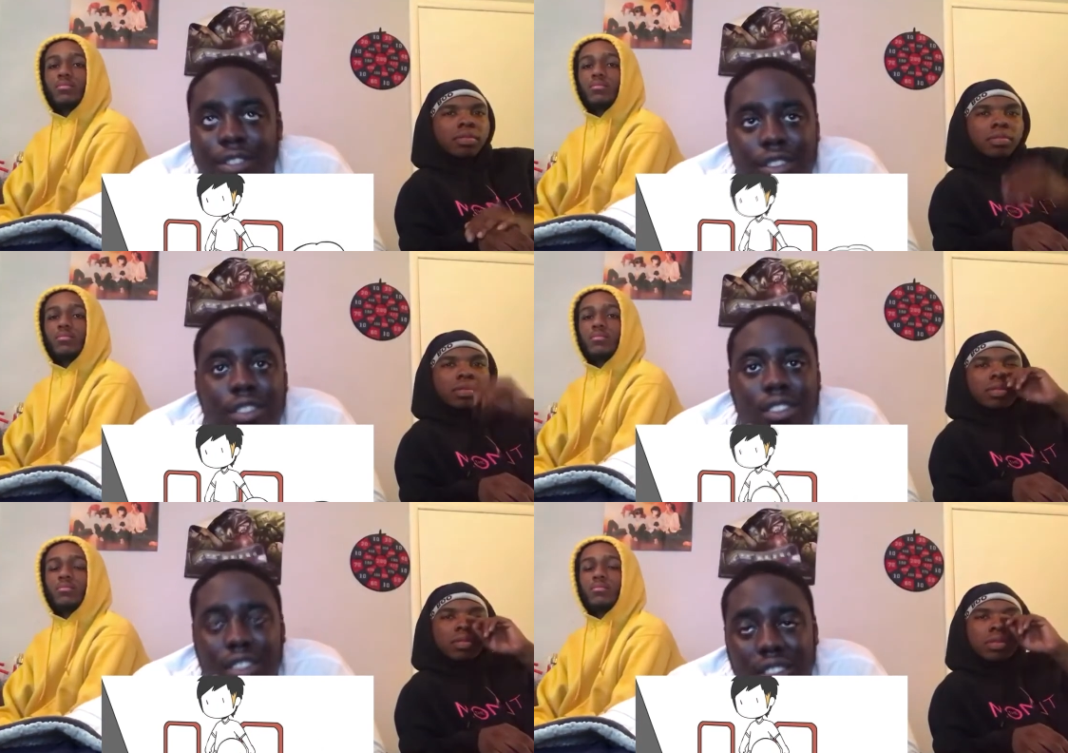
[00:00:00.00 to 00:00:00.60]

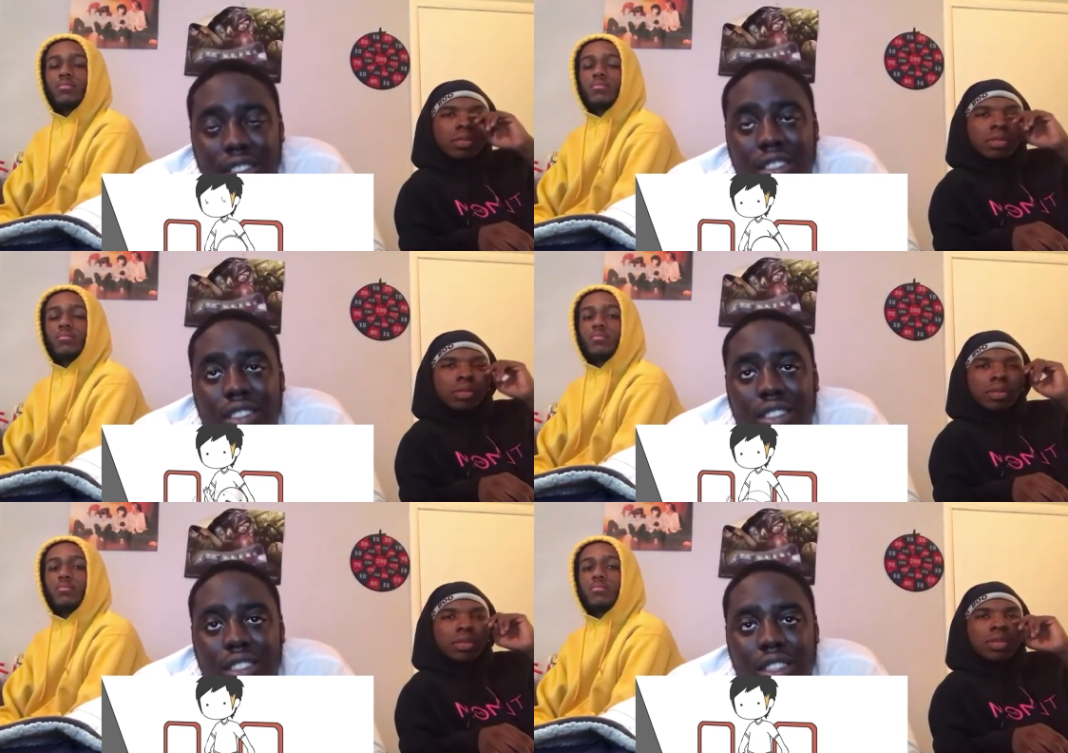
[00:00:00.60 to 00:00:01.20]
Speaker 1: Hey mom, look
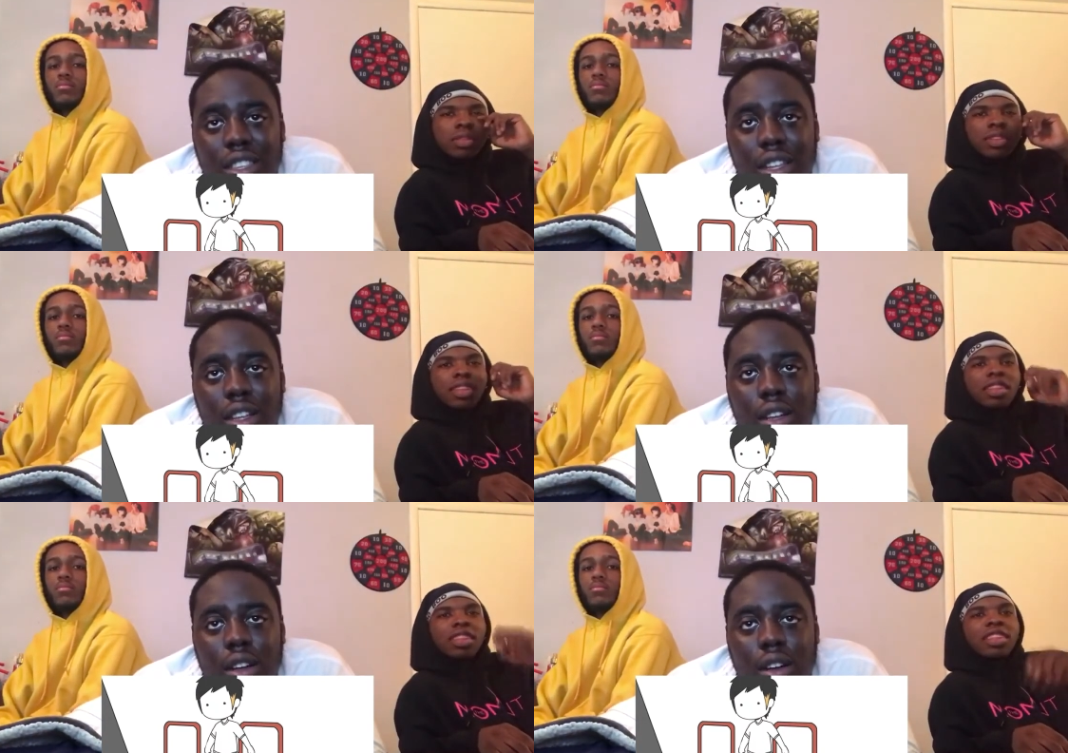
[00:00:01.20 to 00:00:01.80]
at me,
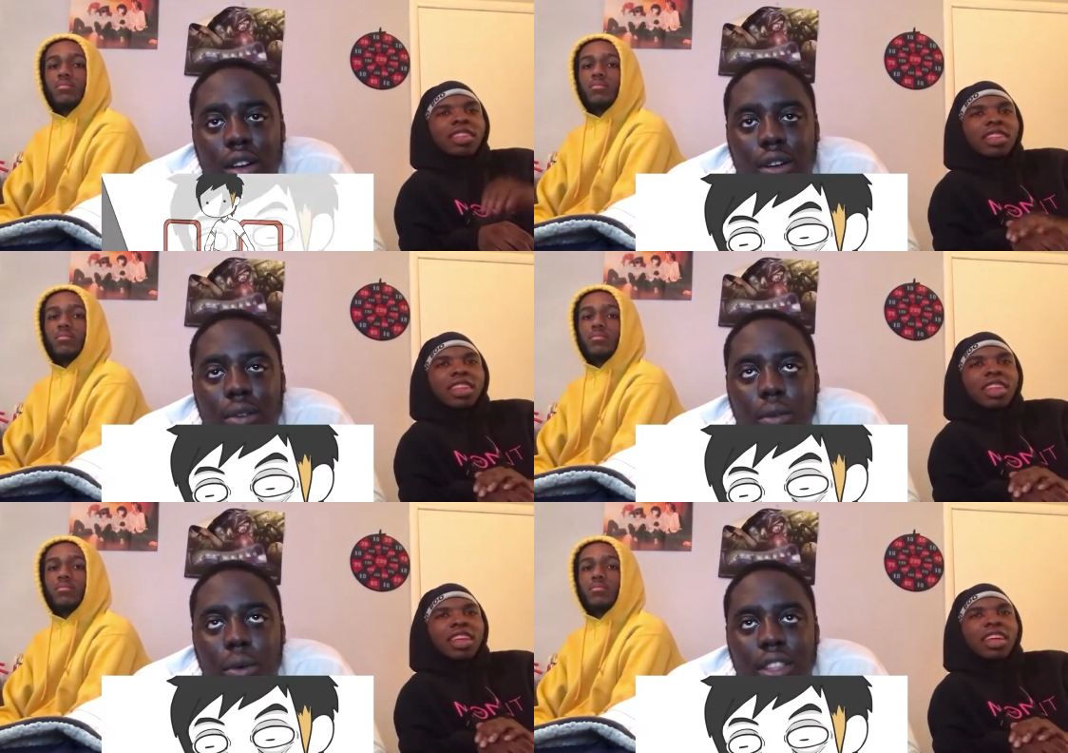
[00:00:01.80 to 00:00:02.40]
haha!
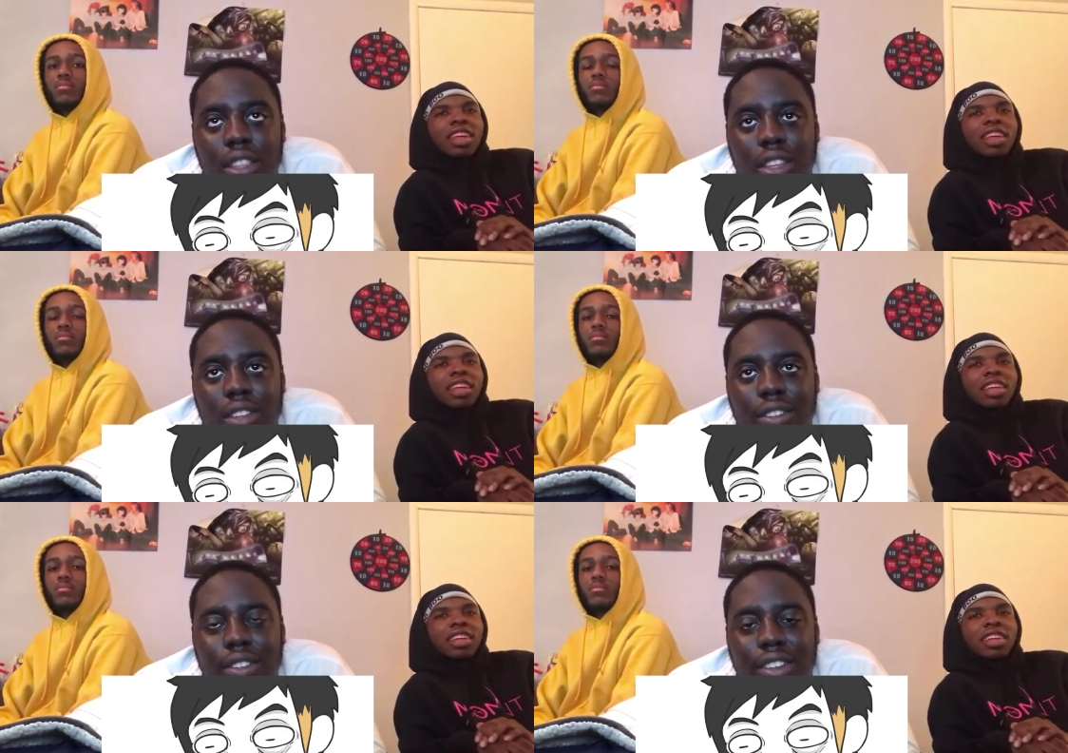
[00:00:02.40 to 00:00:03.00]
Oh
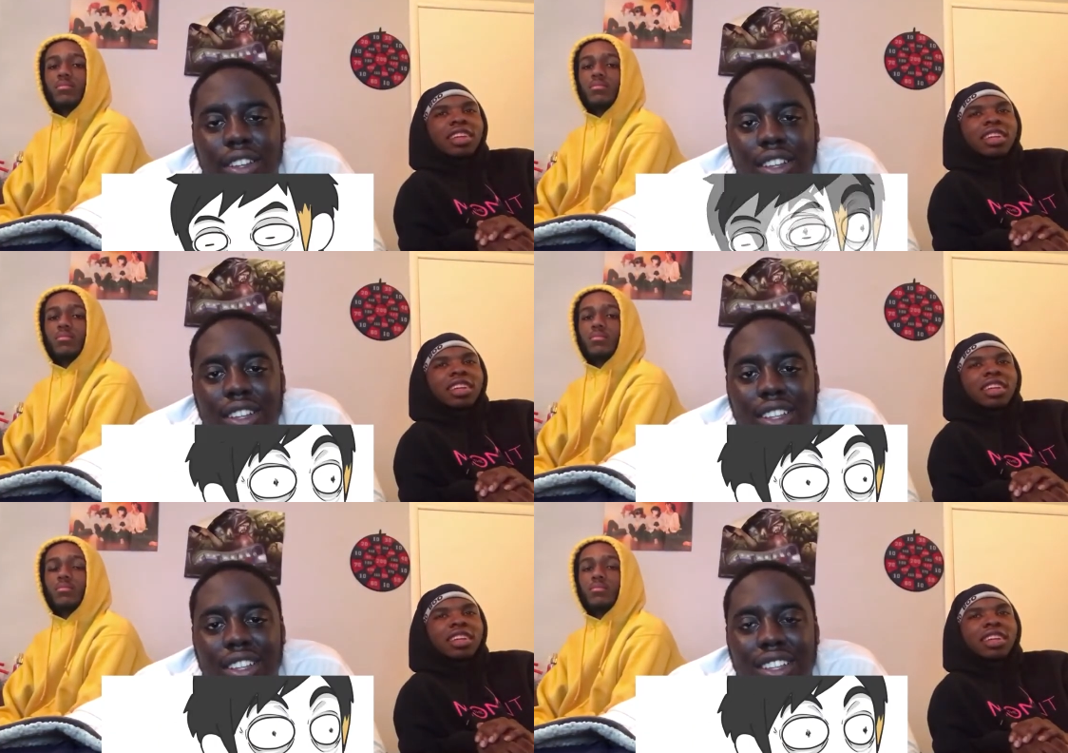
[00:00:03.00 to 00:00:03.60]

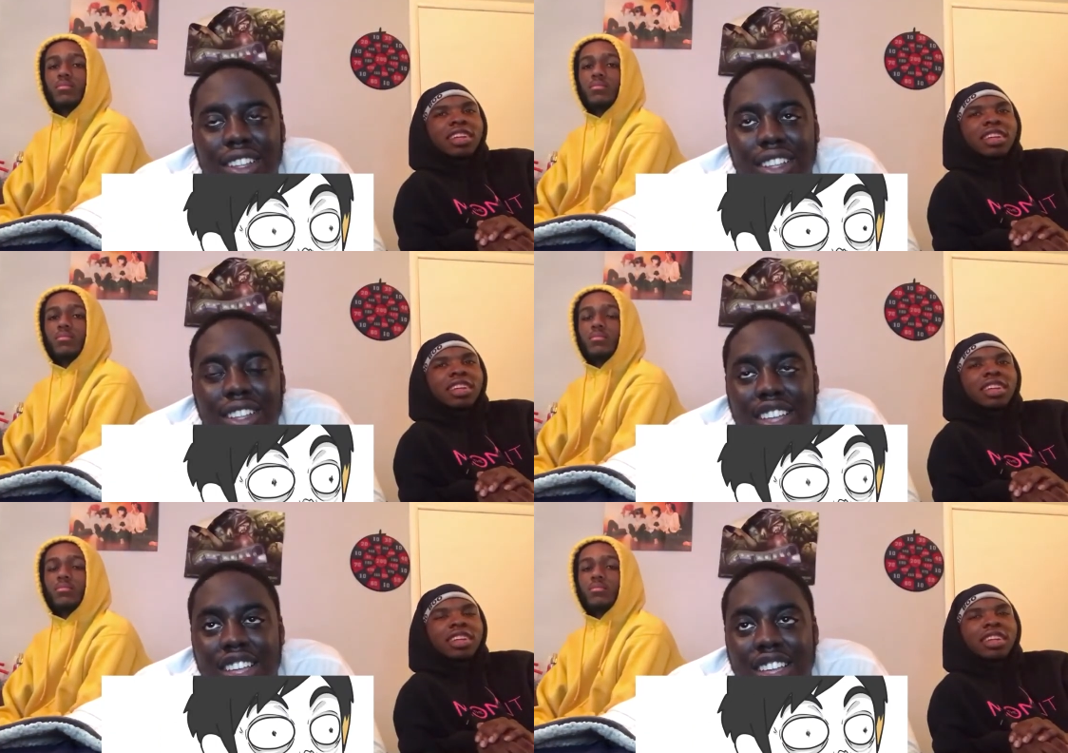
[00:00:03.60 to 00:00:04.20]
my,
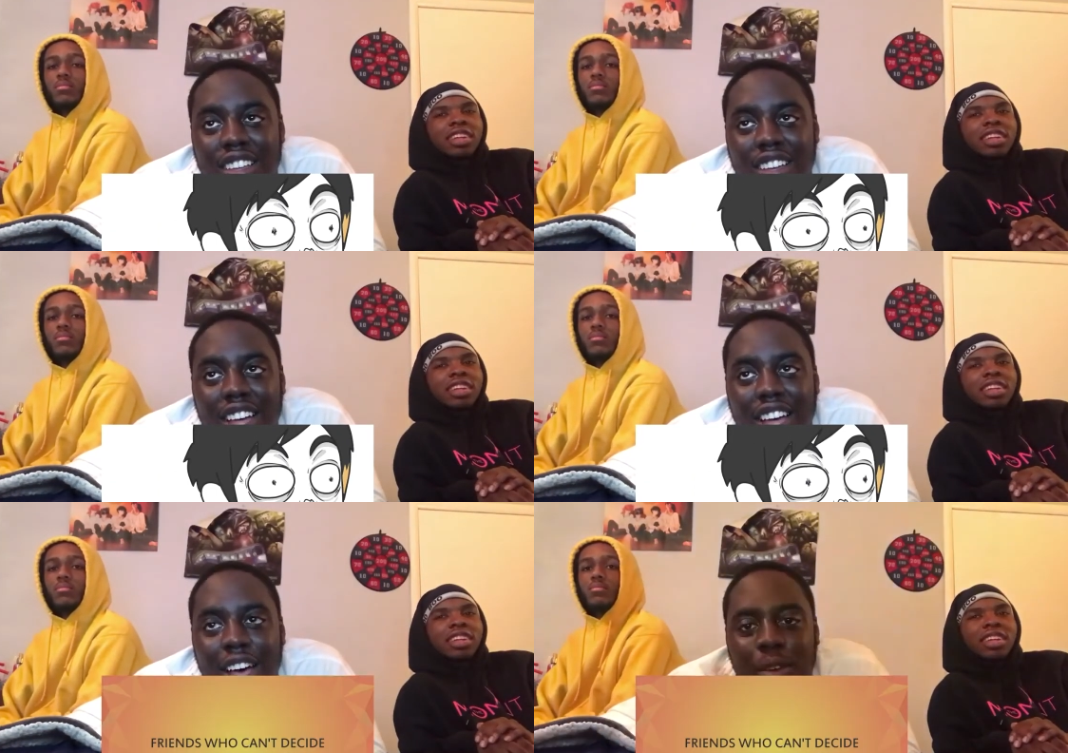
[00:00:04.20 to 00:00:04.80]
combo!
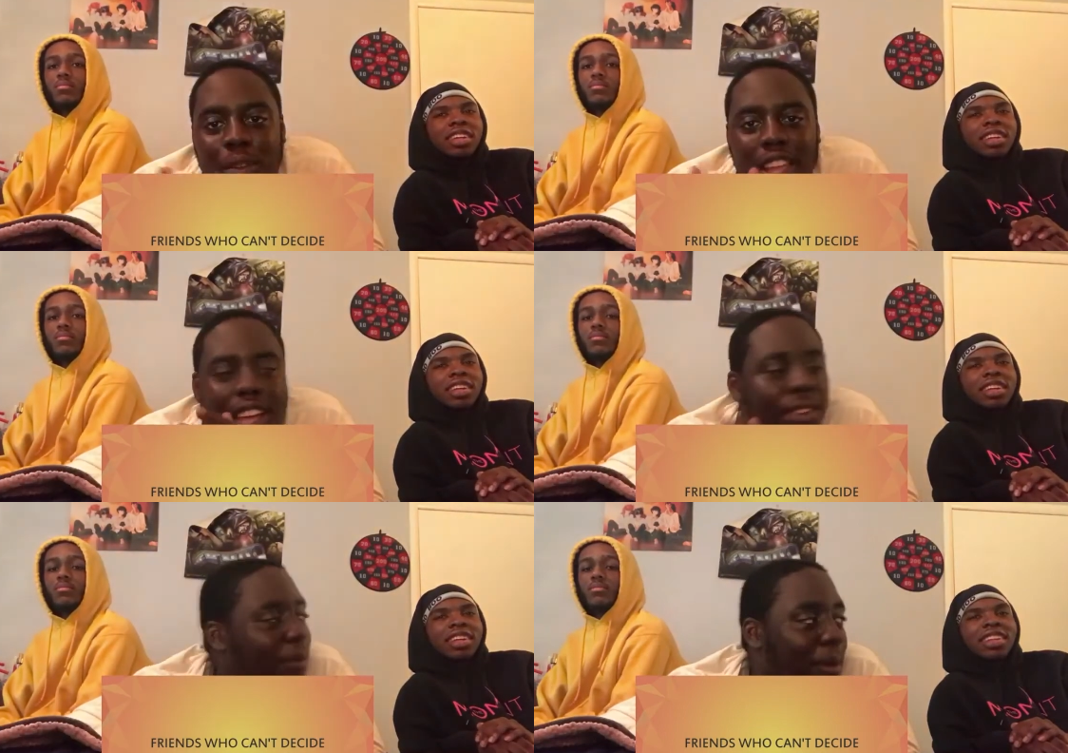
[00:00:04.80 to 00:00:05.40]
i
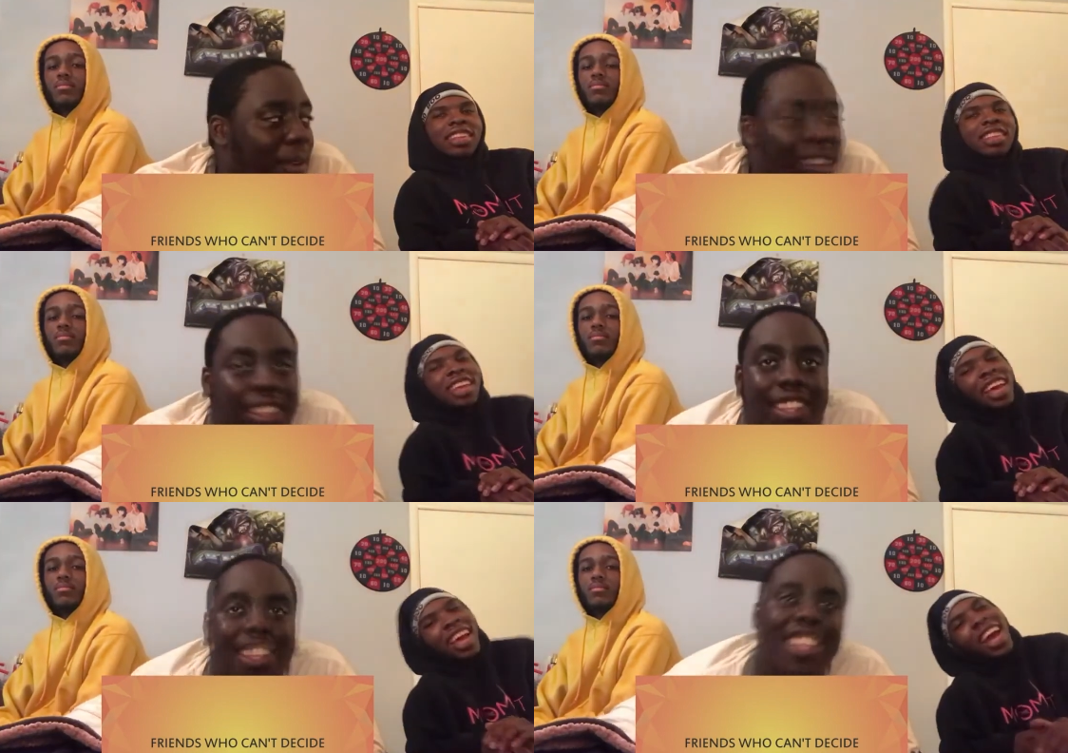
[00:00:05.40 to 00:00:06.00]
really Friends who
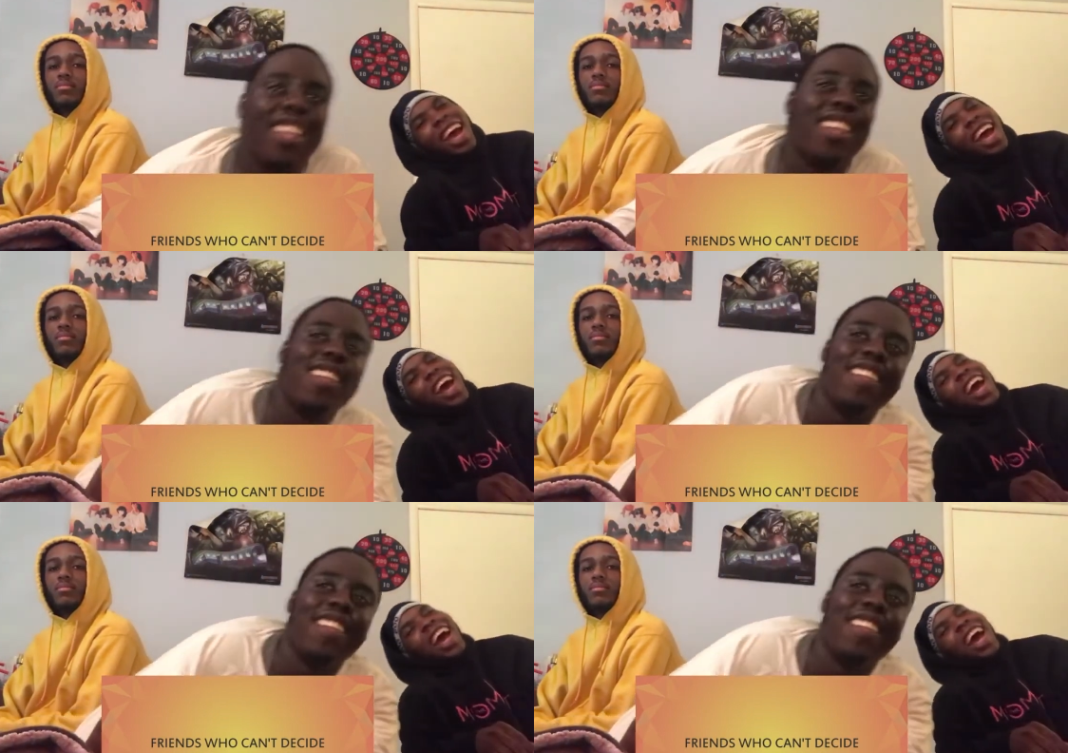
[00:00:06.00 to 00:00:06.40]
can't decide